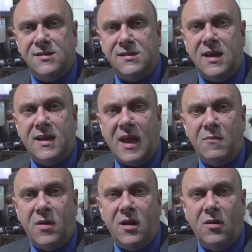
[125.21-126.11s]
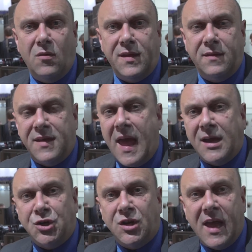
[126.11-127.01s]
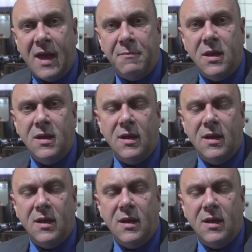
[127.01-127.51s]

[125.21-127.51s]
the C camera or the action cam,